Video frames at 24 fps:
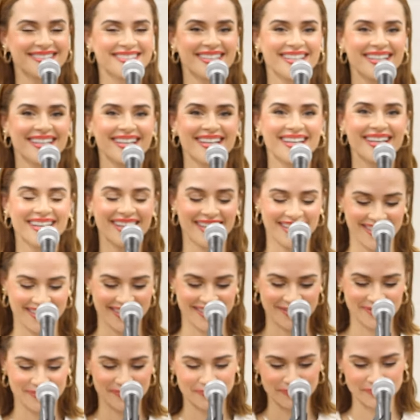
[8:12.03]

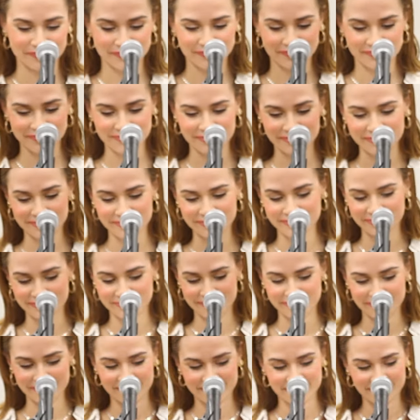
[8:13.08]

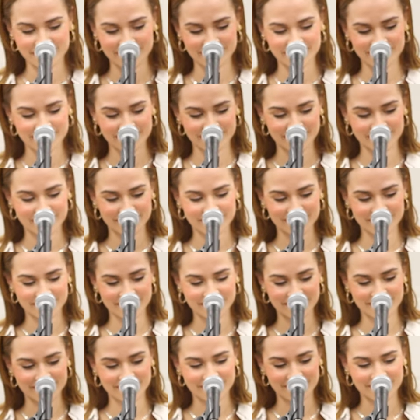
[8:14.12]

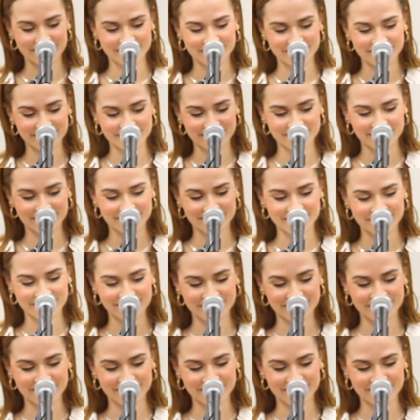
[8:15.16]
(silence)